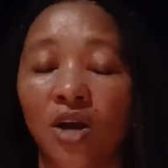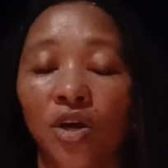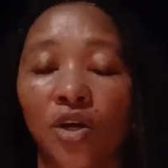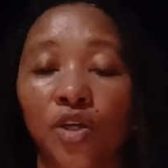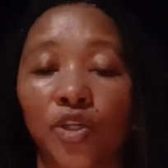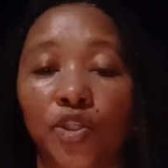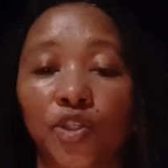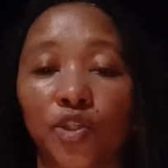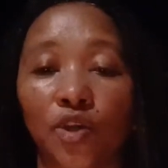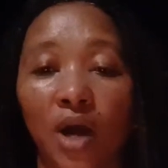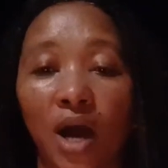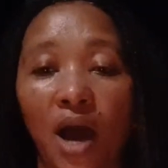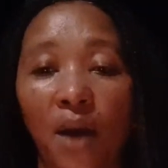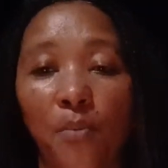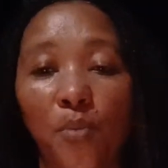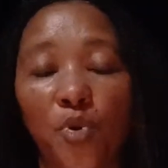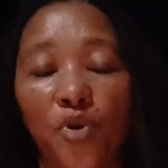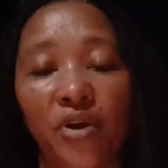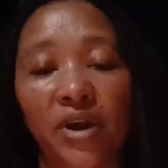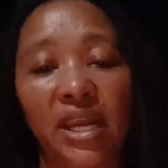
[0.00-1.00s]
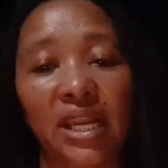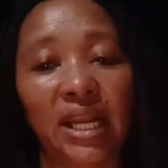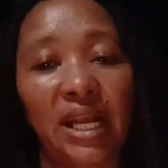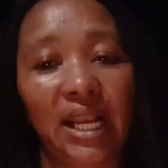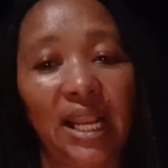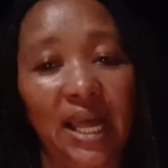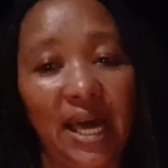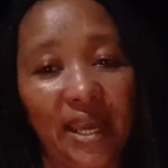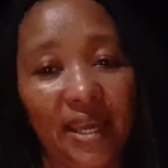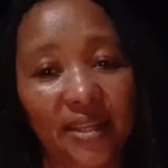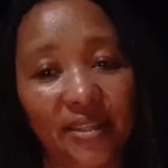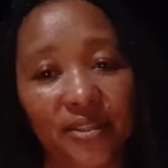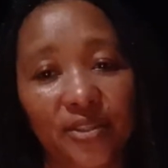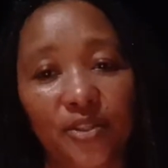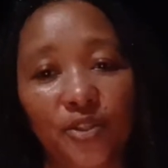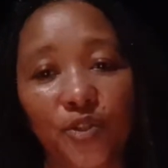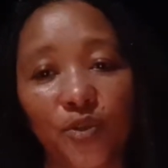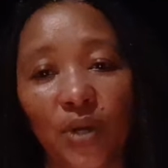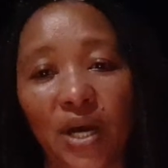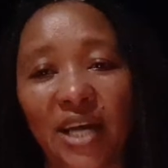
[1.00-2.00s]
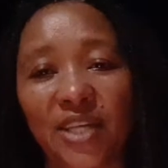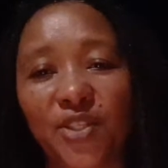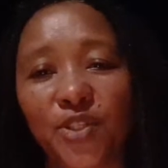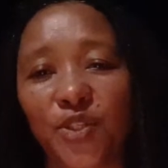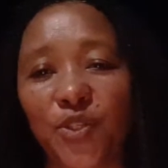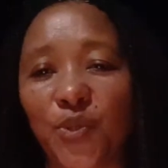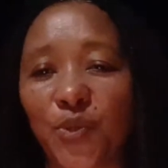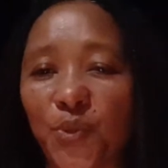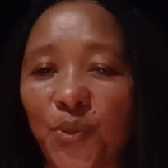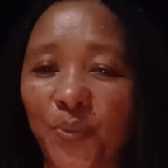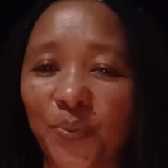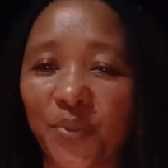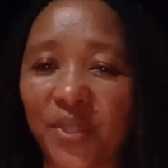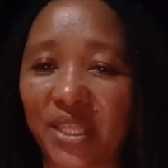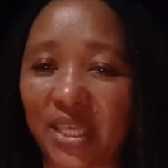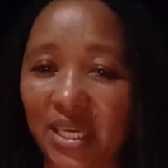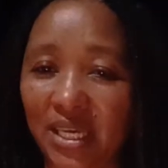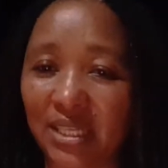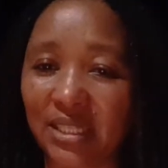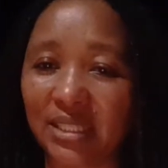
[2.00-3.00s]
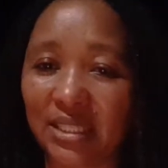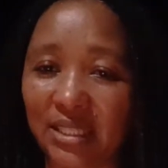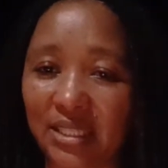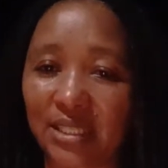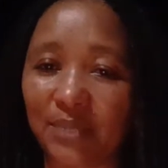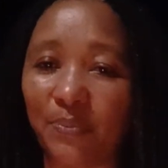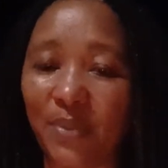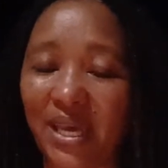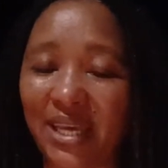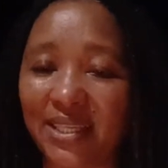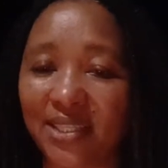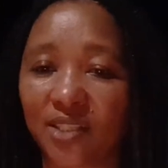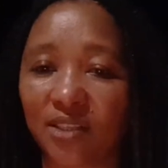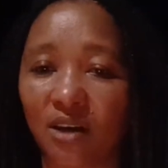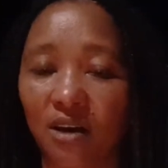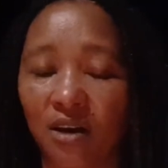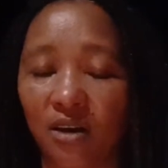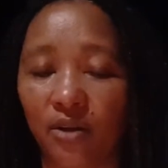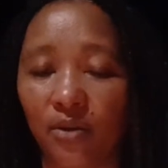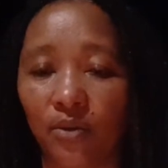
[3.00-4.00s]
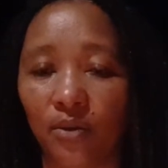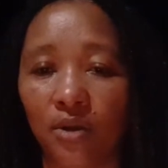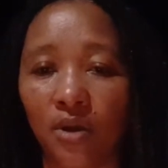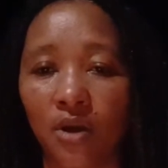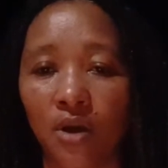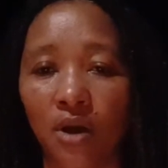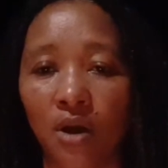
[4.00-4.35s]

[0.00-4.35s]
So I'm more inclined to assume things based on